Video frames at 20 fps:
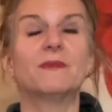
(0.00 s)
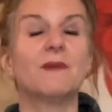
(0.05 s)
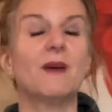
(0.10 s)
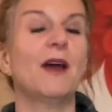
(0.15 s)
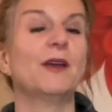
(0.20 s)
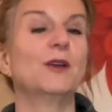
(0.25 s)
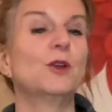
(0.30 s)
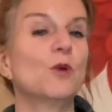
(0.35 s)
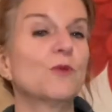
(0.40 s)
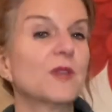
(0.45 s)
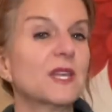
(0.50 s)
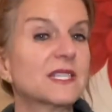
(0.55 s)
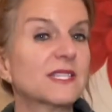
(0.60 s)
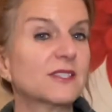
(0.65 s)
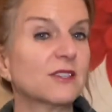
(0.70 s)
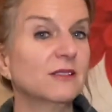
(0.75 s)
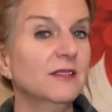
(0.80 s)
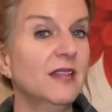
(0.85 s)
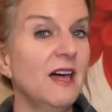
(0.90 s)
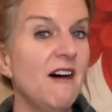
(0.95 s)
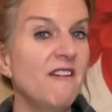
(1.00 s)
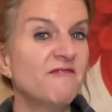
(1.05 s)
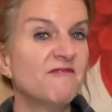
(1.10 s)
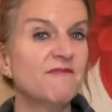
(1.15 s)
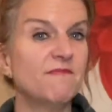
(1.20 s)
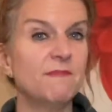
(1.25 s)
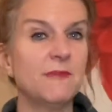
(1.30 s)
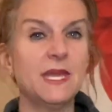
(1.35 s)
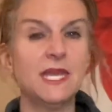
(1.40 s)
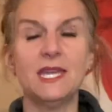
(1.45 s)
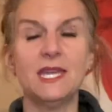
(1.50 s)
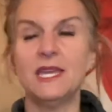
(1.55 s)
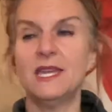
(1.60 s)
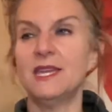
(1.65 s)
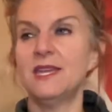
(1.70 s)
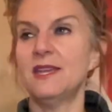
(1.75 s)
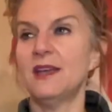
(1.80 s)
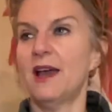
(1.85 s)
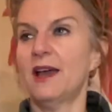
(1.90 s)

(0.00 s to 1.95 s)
I know they still love me,